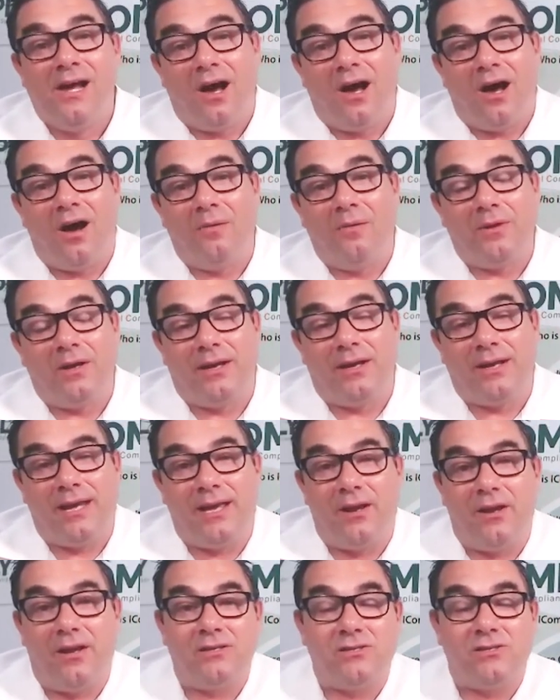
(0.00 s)

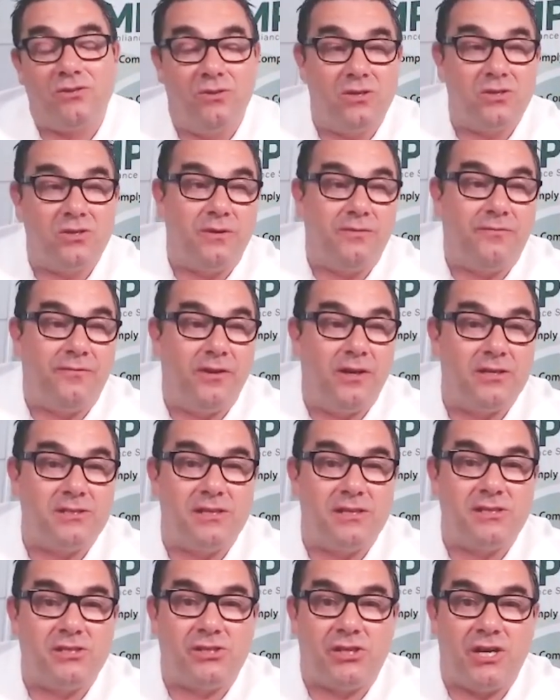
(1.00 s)
as soon as we finish
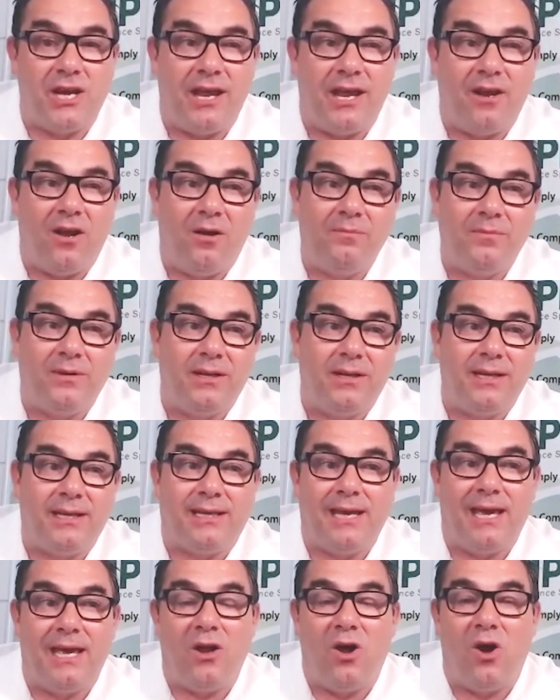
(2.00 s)
this chat, I'm going to
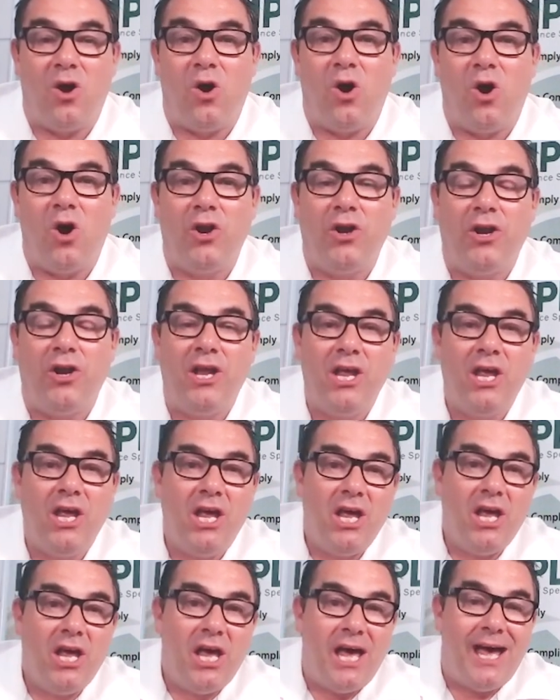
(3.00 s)
get on
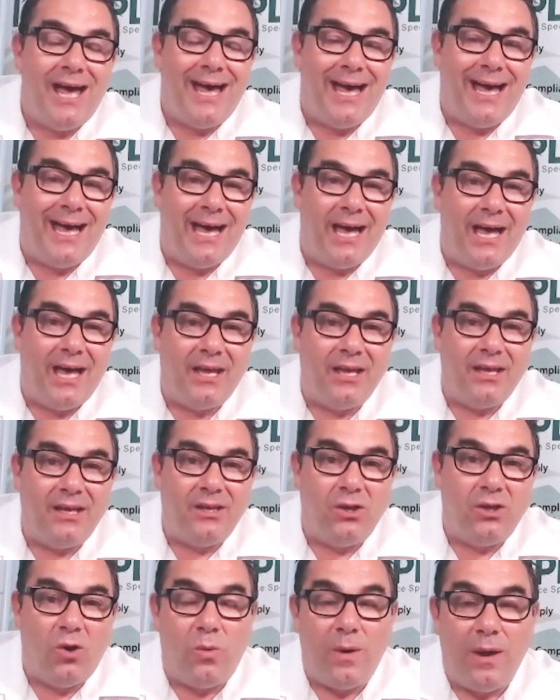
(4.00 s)

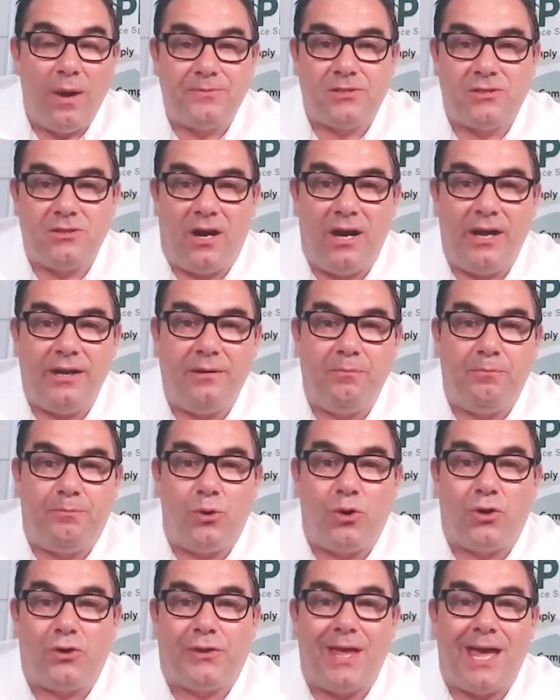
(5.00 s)
your website and
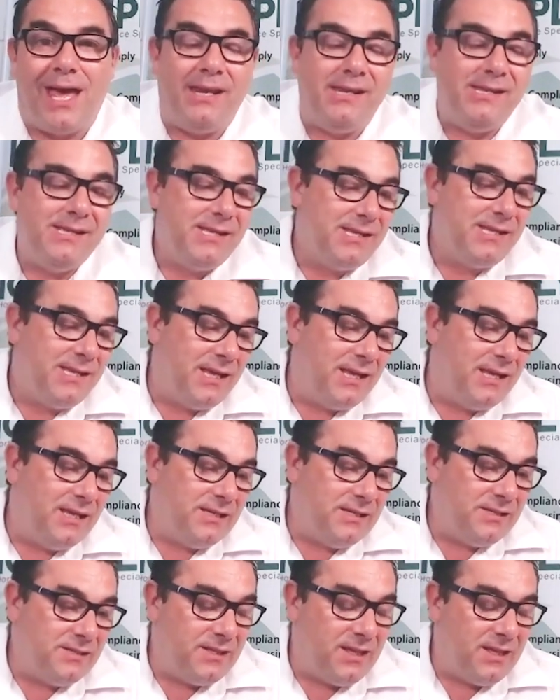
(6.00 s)
book that.
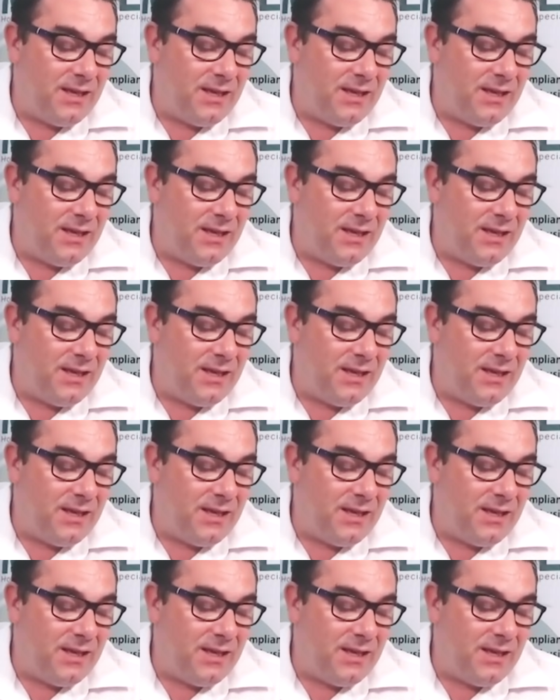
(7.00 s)
And